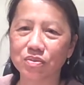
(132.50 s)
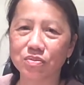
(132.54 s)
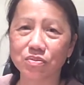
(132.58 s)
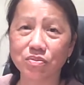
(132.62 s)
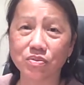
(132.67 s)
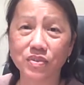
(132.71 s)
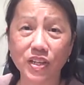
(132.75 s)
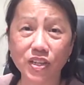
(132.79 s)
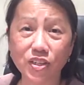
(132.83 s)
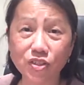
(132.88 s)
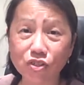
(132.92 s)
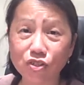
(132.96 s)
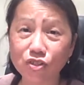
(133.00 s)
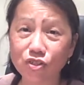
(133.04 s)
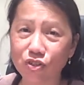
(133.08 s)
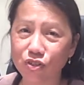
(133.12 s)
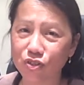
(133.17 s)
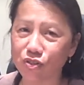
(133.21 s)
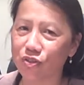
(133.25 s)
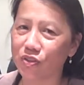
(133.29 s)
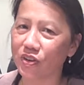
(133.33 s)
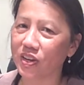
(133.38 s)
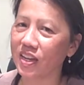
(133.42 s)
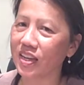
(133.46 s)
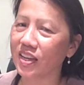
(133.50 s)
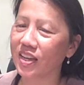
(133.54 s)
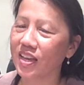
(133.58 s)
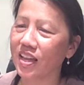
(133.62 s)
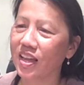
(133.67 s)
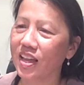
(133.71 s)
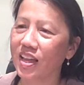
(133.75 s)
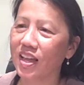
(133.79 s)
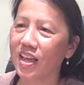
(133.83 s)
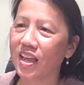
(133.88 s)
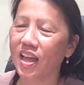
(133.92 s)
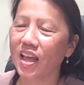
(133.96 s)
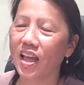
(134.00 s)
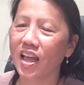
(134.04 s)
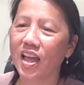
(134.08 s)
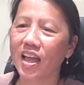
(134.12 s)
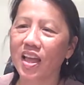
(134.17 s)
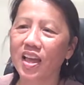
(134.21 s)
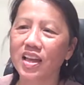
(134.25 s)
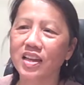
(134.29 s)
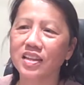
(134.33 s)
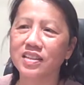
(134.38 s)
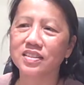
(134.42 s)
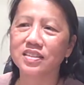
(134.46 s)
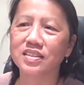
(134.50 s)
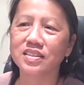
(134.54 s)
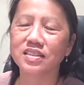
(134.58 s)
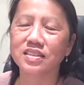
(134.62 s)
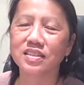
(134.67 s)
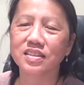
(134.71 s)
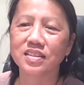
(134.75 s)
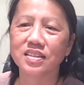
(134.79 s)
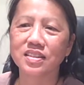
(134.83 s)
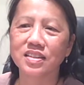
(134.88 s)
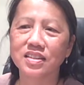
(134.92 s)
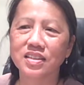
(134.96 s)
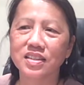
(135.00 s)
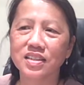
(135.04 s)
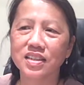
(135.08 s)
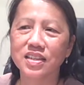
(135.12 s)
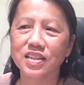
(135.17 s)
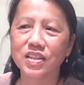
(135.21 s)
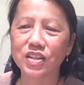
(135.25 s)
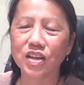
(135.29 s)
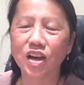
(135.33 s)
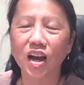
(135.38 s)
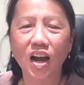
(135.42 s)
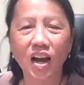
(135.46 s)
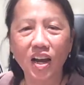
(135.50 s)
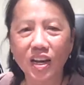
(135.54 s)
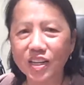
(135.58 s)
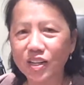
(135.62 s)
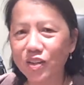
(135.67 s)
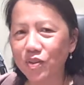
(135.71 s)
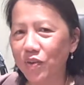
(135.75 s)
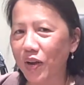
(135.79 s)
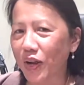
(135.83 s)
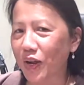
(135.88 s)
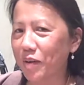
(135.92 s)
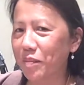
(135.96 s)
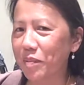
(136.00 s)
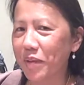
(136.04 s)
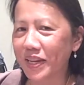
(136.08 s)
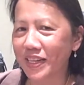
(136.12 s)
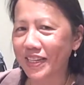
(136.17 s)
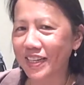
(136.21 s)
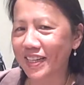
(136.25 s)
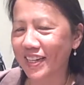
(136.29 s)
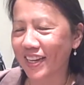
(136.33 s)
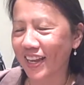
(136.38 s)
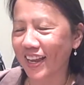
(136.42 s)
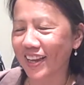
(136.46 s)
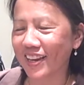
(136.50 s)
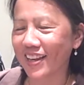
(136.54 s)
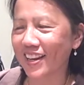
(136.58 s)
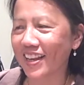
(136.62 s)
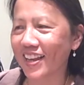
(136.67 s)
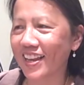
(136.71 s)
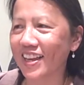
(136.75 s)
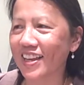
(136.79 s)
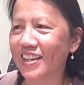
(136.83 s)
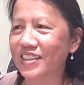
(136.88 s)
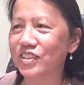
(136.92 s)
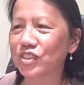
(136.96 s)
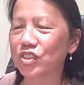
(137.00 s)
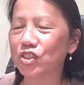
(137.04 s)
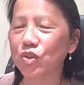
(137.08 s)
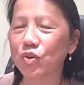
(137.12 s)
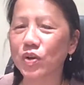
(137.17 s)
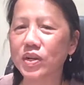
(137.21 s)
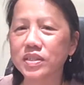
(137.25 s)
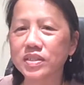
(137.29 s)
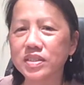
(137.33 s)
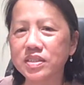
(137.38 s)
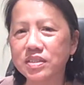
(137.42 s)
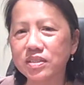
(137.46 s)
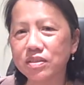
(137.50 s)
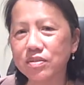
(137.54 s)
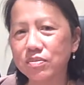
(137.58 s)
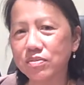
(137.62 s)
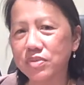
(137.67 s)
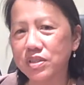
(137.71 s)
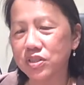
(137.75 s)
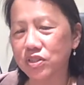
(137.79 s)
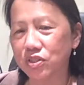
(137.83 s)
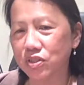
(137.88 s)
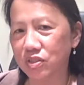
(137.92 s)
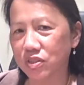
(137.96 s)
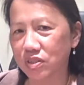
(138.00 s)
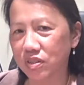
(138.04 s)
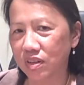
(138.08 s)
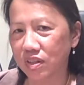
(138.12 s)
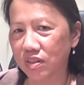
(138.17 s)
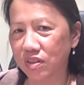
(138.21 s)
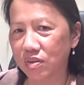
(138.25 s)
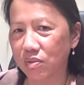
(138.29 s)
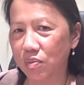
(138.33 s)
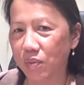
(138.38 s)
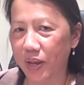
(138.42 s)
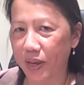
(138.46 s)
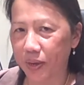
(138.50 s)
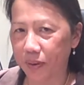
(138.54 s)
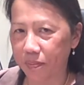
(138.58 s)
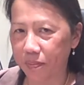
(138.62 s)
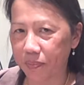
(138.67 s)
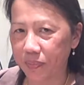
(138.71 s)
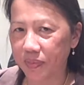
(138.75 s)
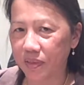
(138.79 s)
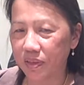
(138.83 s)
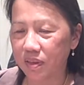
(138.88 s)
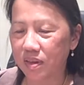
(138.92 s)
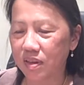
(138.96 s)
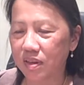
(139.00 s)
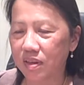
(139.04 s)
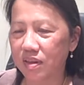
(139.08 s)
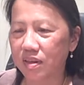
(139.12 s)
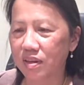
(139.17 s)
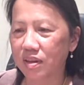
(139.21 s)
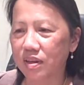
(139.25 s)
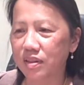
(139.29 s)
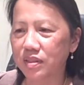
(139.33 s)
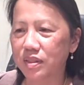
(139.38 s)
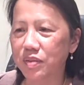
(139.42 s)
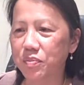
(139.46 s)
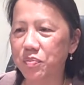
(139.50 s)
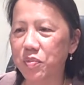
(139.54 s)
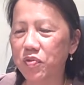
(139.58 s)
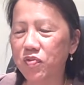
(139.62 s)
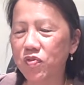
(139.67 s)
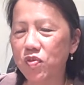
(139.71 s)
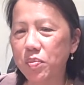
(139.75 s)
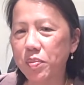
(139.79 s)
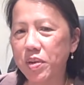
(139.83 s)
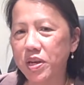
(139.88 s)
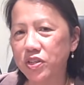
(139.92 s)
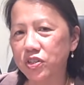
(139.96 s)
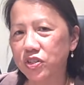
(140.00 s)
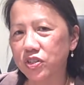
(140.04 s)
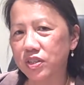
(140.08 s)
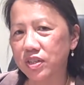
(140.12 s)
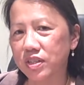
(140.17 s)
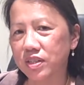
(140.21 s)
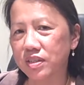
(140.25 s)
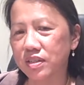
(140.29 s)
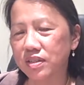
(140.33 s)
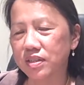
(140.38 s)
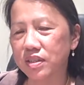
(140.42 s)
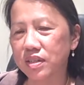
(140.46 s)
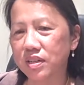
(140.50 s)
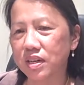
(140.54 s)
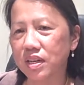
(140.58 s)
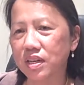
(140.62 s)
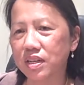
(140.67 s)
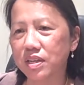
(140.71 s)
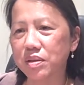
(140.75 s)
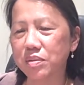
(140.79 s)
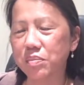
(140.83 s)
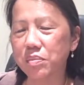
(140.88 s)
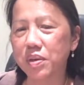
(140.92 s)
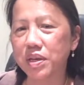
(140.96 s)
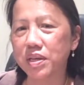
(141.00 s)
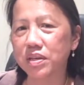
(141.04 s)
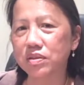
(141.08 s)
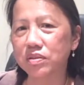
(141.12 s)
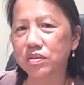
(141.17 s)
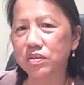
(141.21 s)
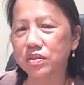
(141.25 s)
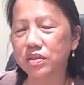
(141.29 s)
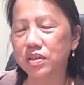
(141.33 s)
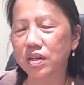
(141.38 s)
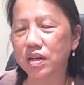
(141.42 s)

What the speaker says: laser surgery, and he highly recommended it. And so I did some research on the web, got some information, then I emailed